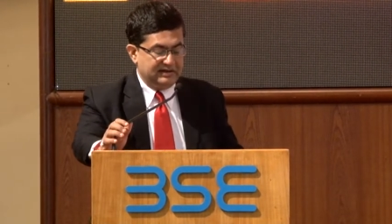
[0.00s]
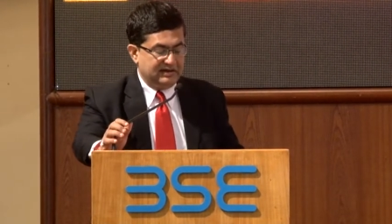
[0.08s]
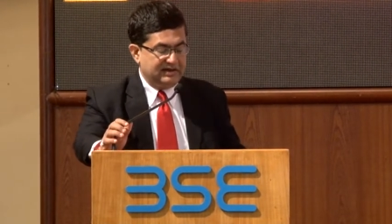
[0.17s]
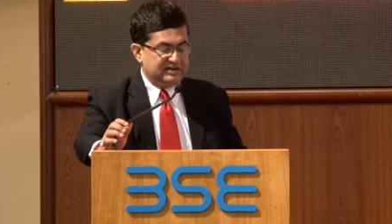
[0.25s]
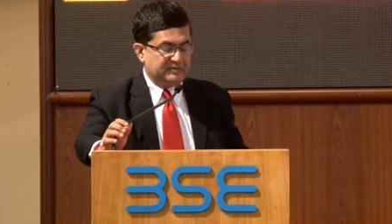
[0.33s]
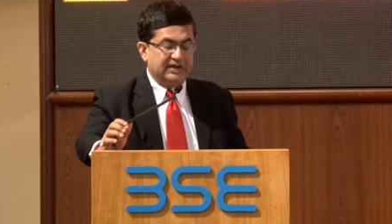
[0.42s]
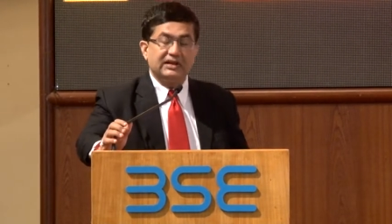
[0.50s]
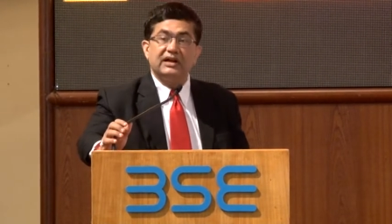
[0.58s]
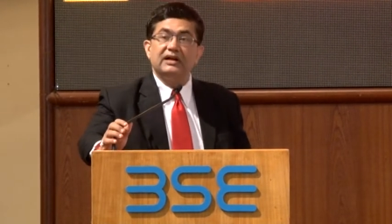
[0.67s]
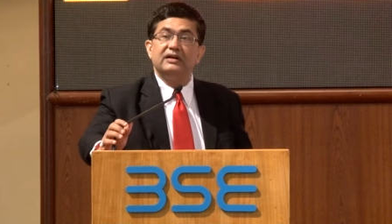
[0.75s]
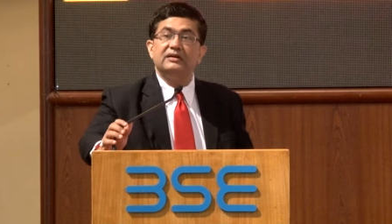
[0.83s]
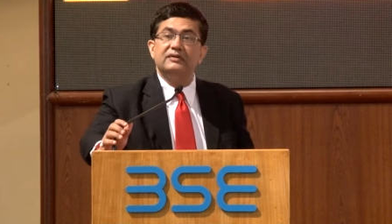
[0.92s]
Harish
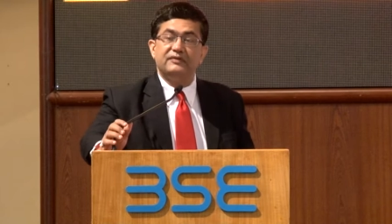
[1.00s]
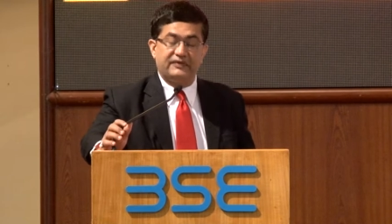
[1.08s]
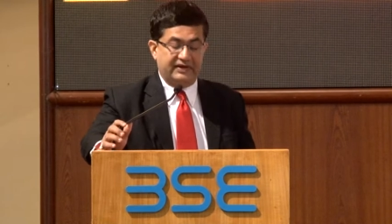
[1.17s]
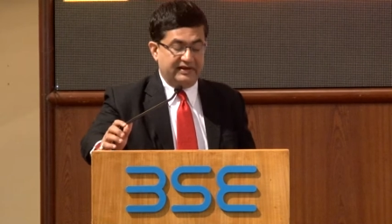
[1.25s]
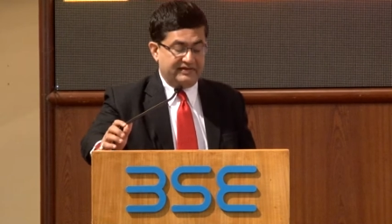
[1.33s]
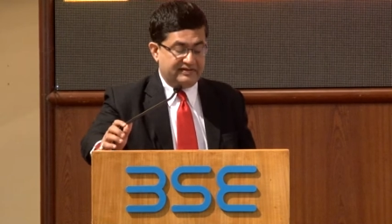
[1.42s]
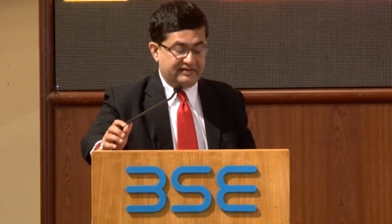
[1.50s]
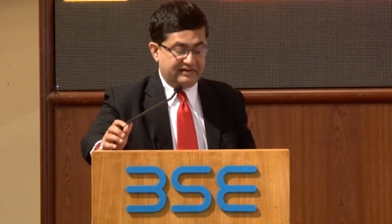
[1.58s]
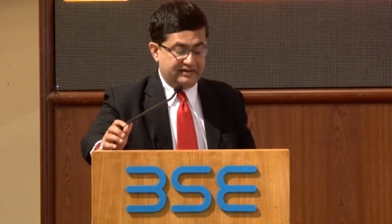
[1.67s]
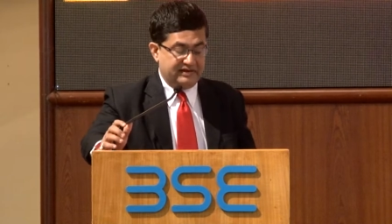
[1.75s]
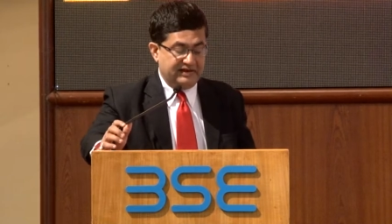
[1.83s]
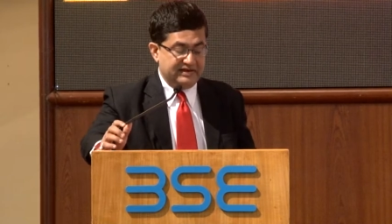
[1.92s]
Mehta, friends,
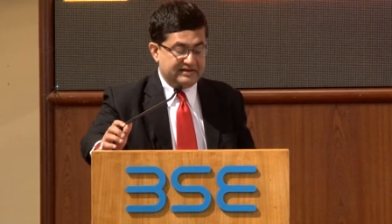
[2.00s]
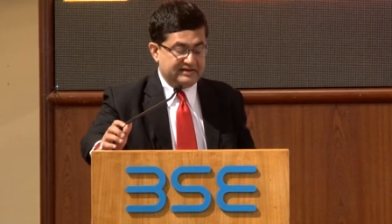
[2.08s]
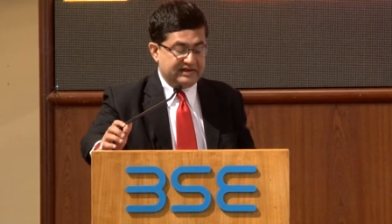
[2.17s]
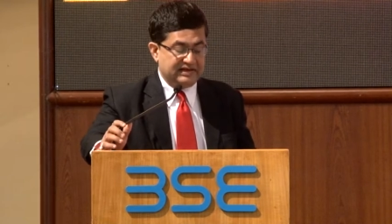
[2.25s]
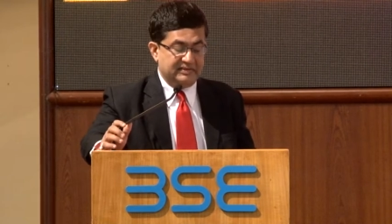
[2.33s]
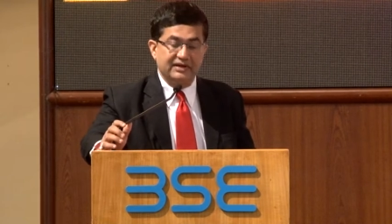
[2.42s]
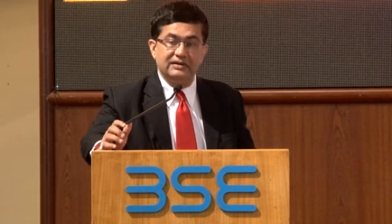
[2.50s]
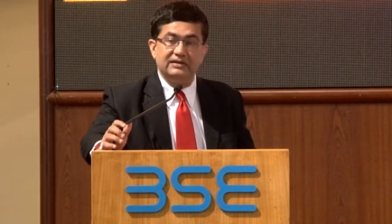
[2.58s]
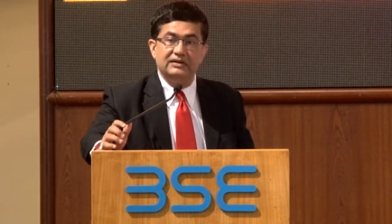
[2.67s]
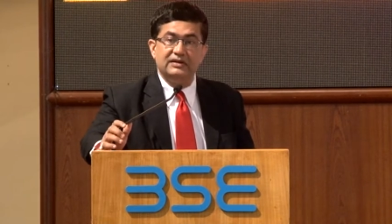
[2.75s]
uh, ladies and gentlemen.